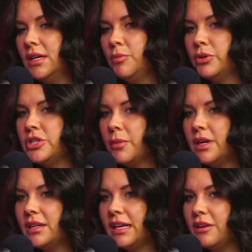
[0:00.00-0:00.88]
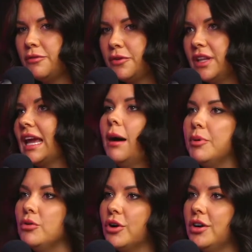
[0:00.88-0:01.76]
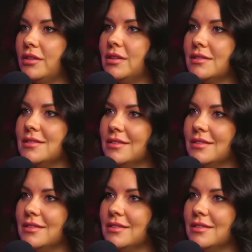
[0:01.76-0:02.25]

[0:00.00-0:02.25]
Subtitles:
predominantly for the capital growth